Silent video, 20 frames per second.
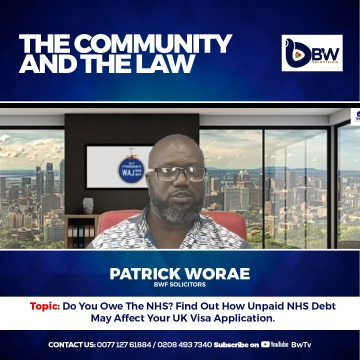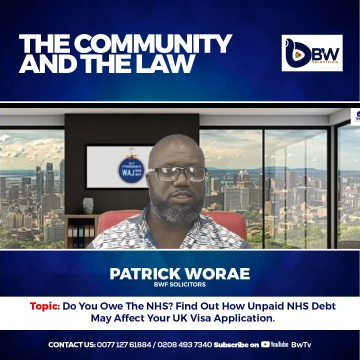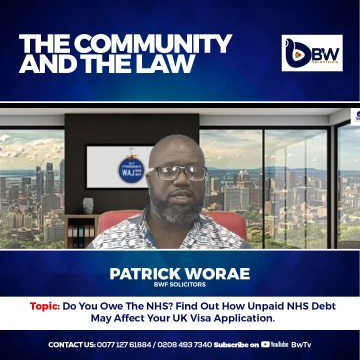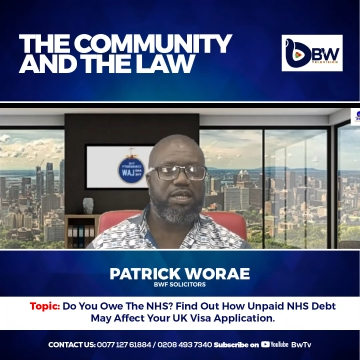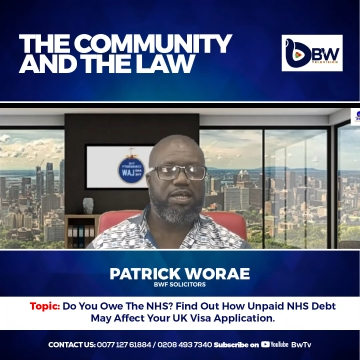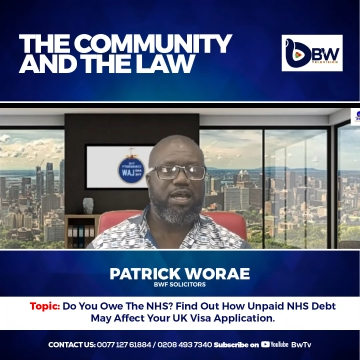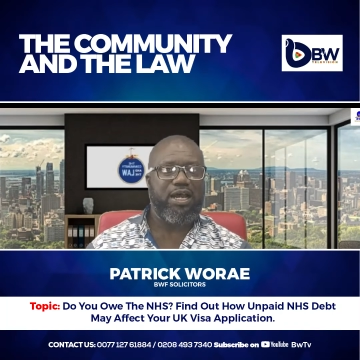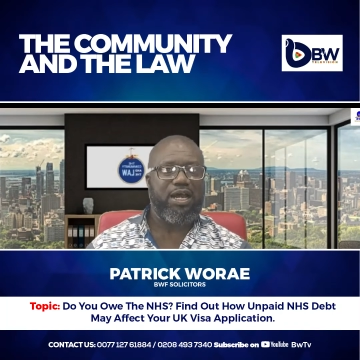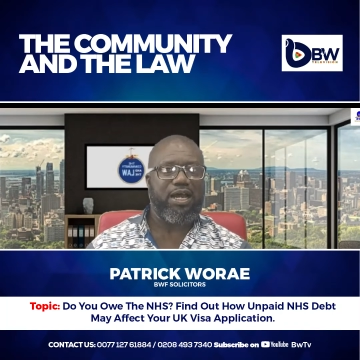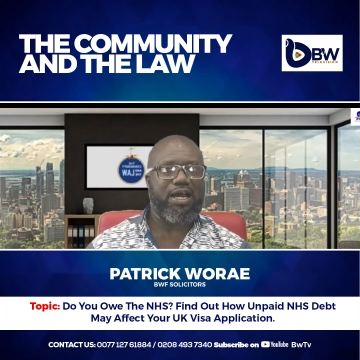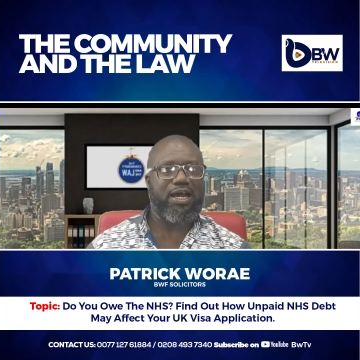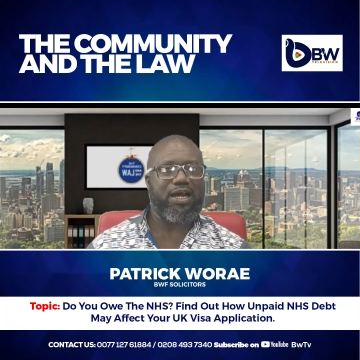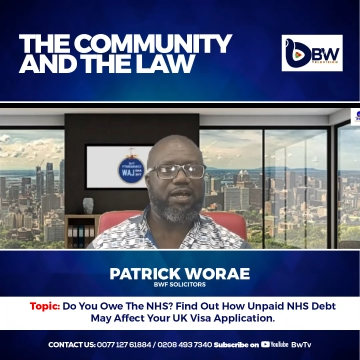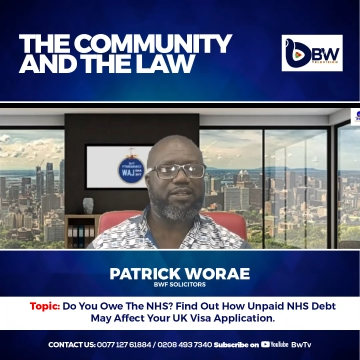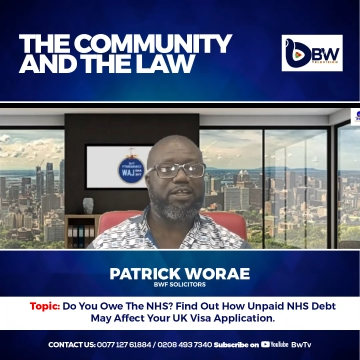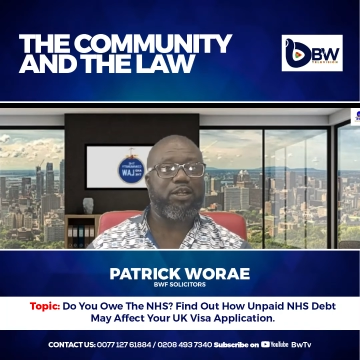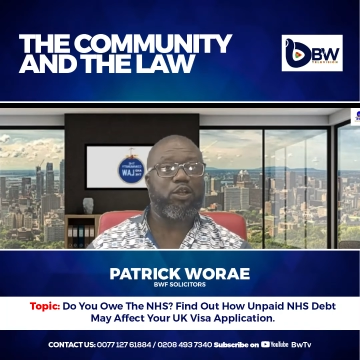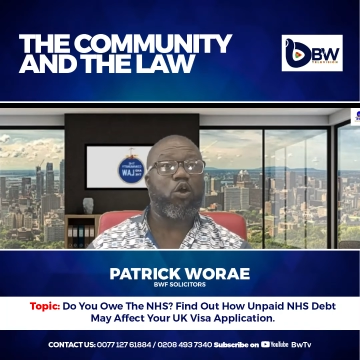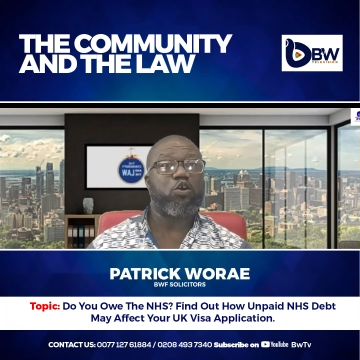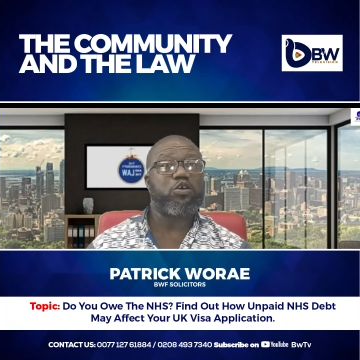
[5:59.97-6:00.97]
The
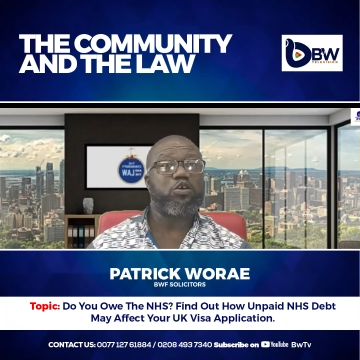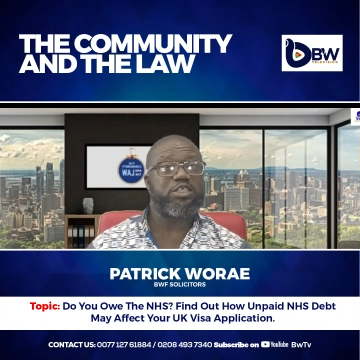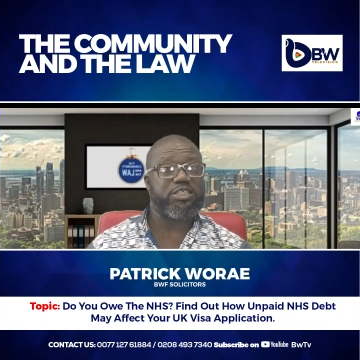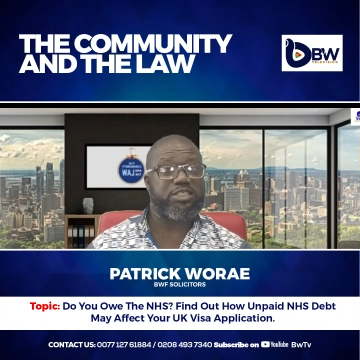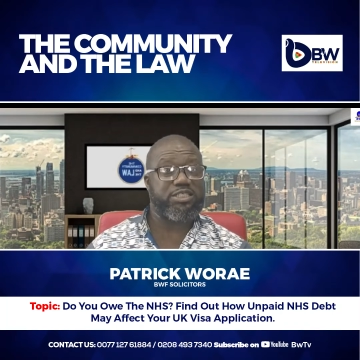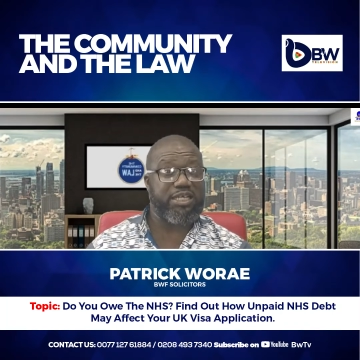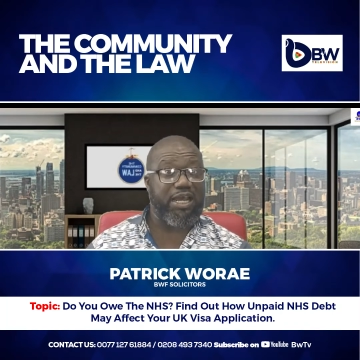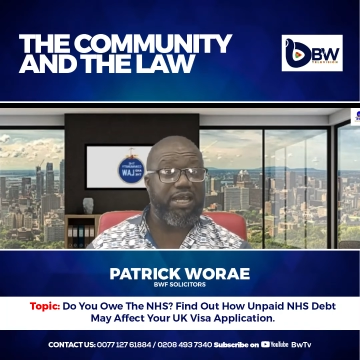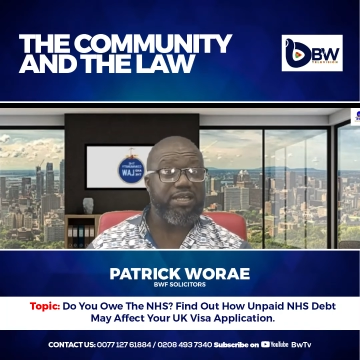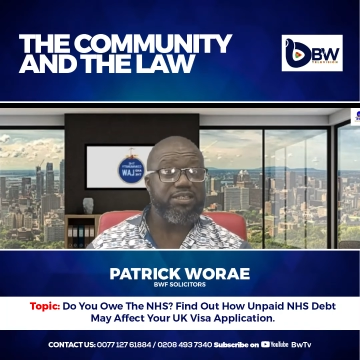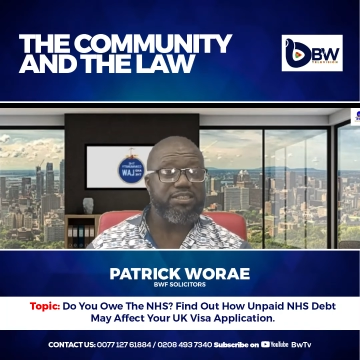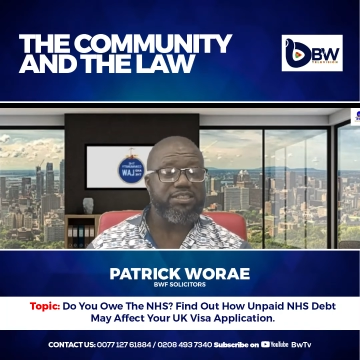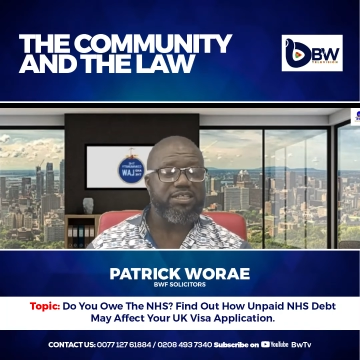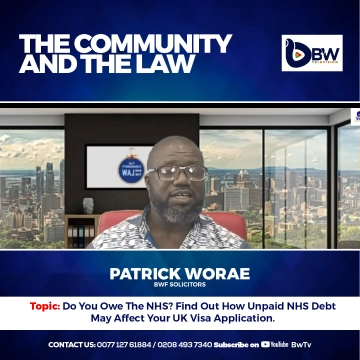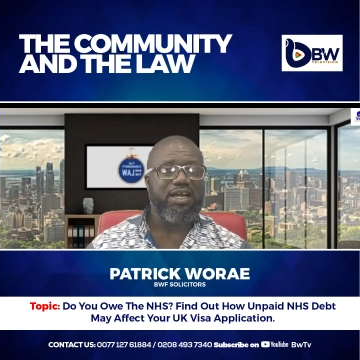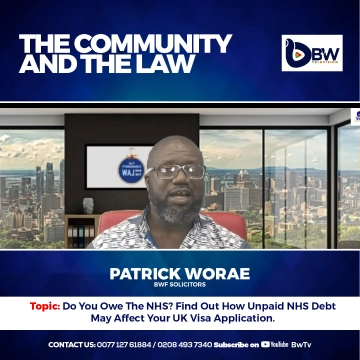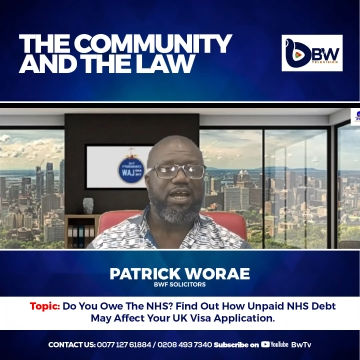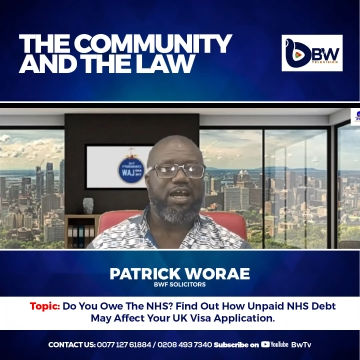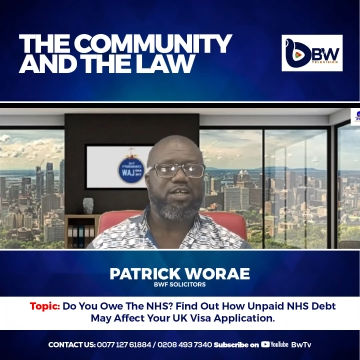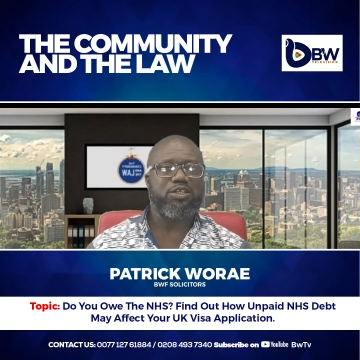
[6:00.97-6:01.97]
law is changed,
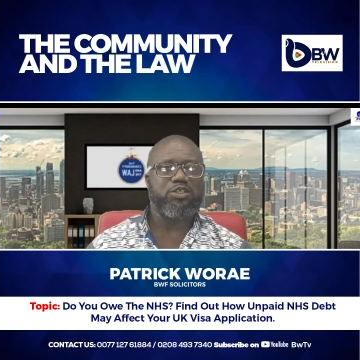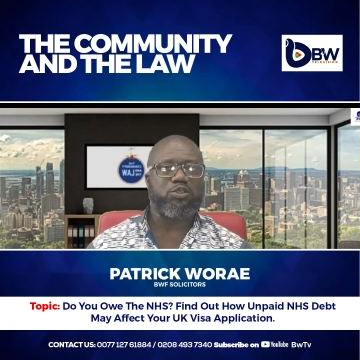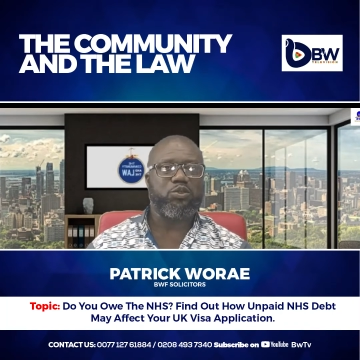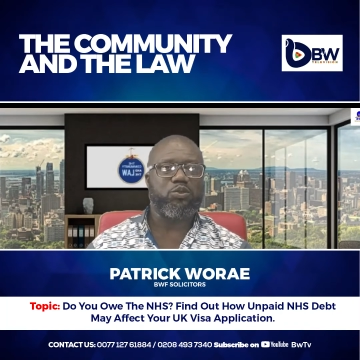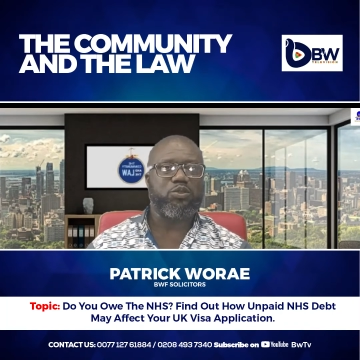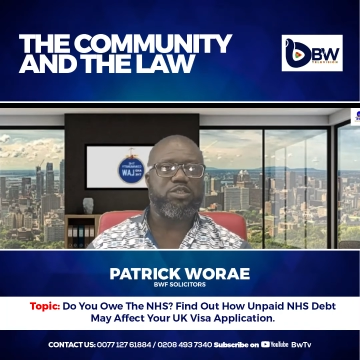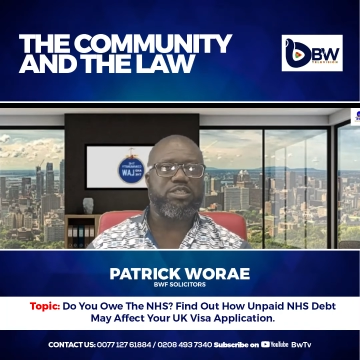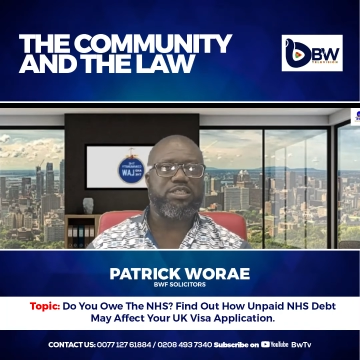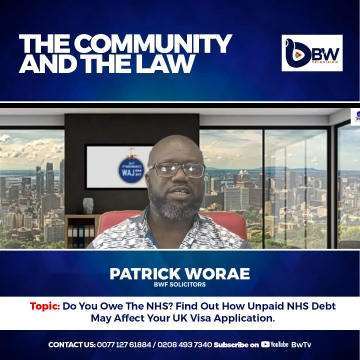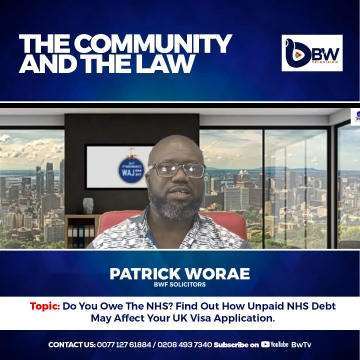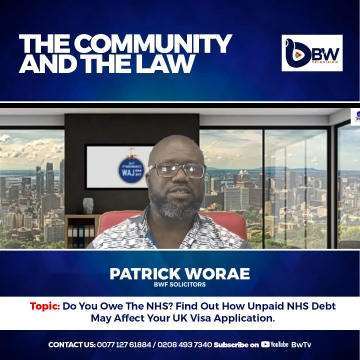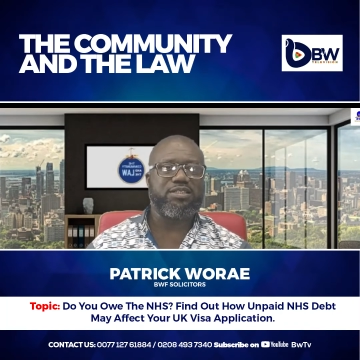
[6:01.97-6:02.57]
and so since